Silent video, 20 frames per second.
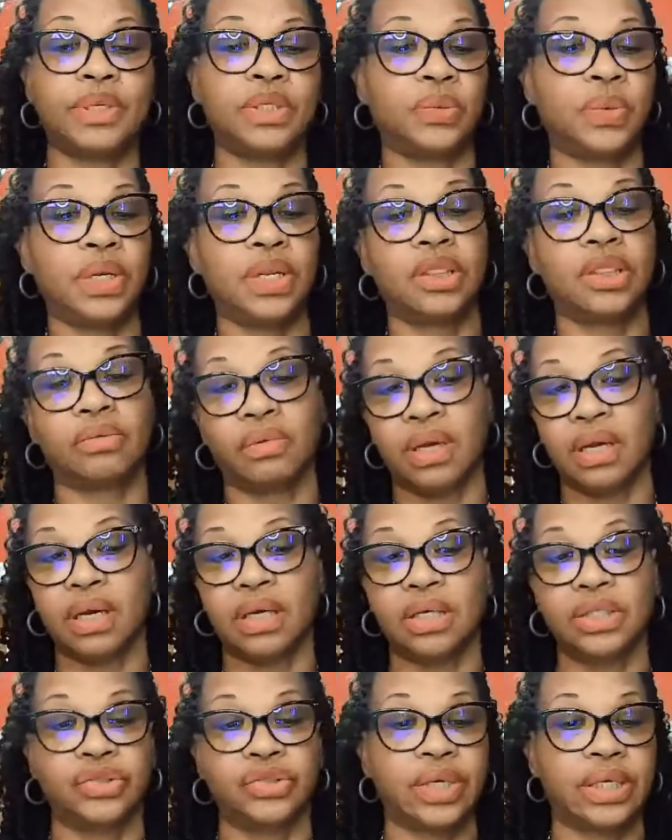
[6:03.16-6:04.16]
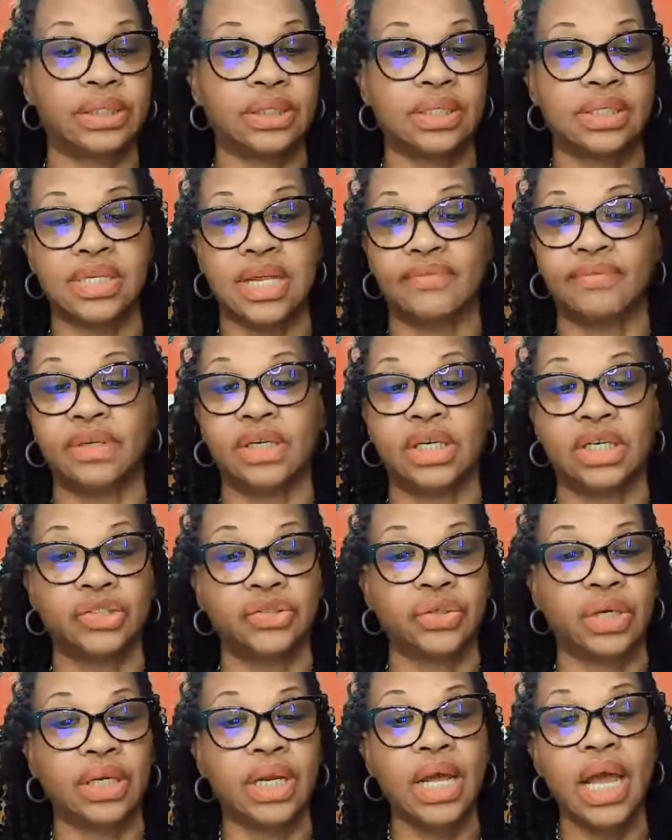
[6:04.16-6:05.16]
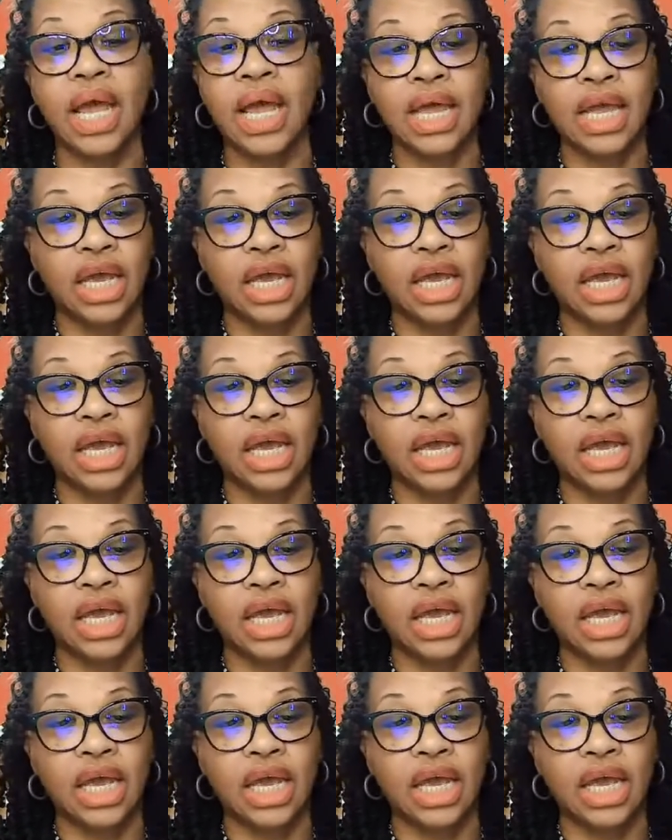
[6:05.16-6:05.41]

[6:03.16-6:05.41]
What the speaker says: between $300 to $700.